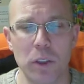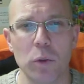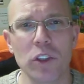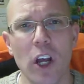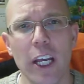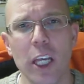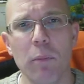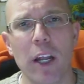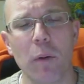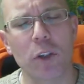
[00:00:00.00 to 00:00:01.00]
We're talking
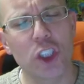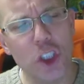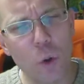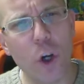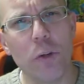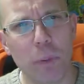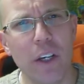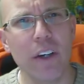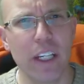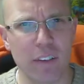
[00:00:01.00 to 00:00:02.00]
about a short
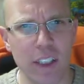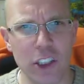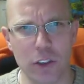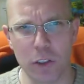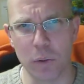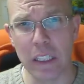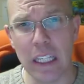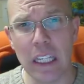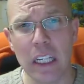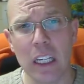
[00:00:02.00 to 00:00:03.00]
period of history,
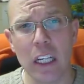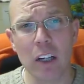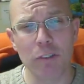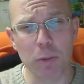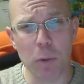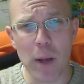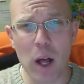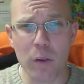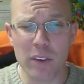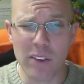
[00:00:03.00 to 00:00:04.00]
really, from
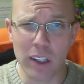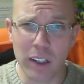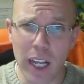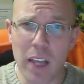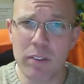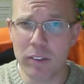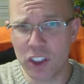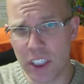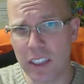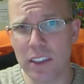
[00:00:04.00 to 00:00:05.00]
about the life of
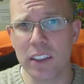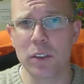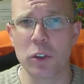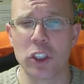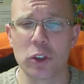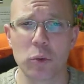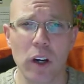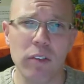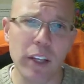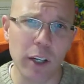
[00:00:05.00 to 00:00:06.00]
Jesus, which is
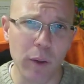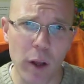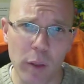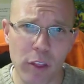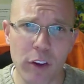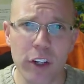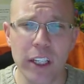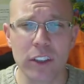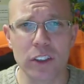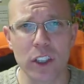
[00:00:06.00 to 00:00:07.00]
roughly around 30
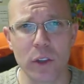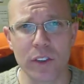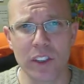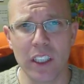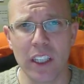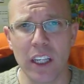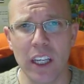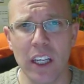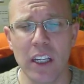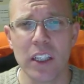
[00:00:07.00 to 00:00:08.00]
or so
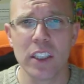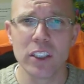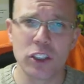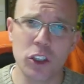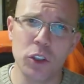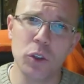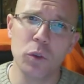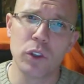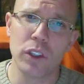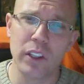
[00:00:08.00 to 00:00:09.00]
CE,
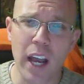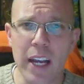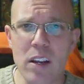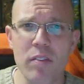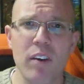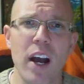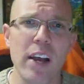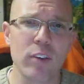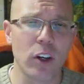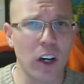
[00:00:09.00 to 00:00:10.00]
to
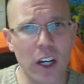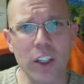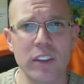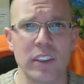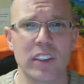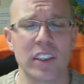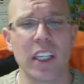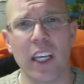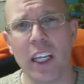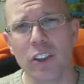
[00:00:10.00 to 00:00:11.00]
95 or 100
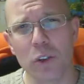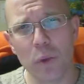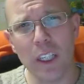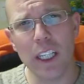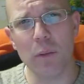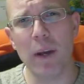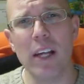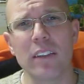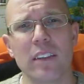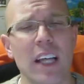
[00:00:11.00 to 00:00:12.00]
CE, so really
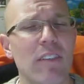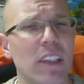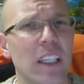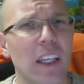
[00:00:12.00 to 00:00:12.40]
about 70